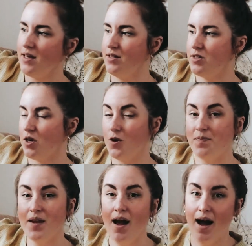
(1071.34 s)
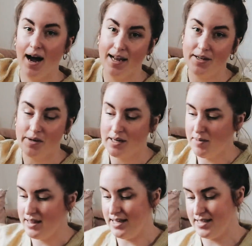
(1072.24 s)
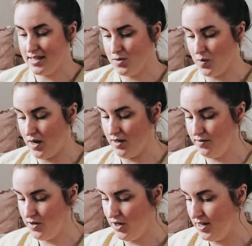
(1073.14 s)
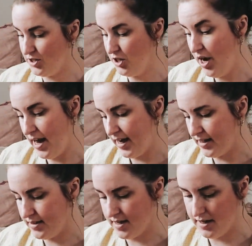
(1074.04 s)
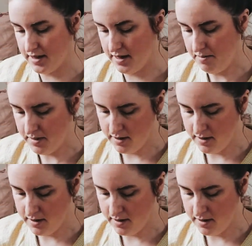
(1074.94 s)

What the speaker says: So highly recommend these as well if you can get your hands on them.